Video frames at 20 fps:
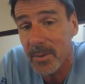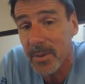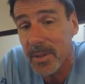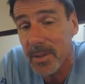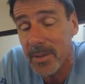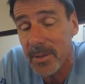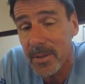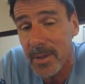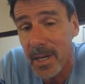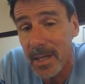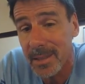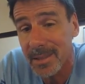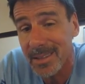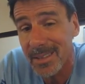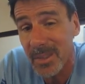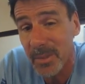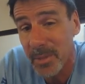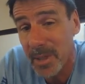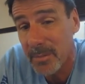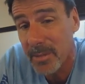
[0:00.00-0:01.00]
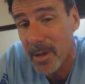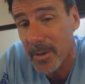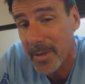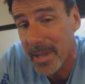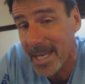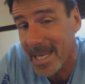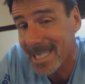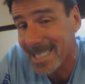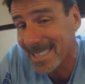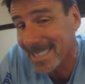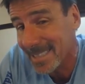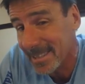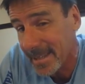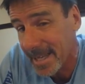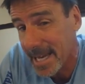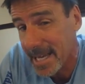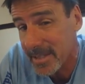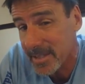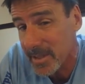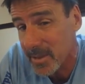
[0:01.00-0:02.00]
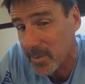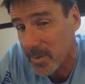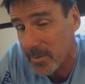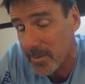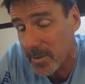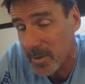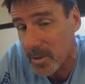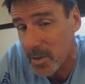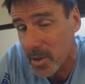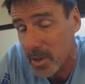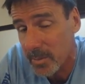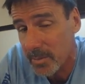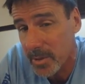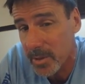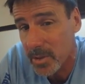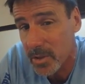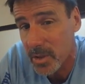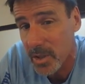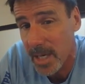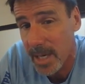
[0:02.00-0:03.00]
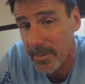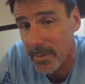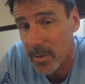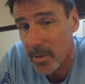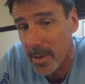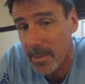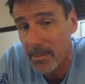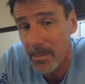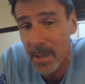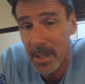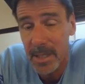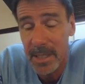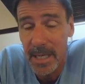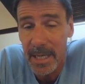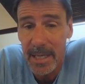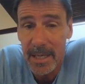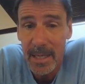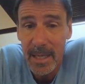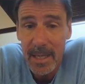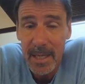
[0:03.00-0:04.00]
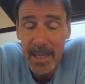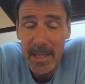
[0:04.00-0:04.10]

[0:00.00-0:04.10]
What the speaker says: We're going to talk a little bit about that in class as we finish up this chapter on Monday.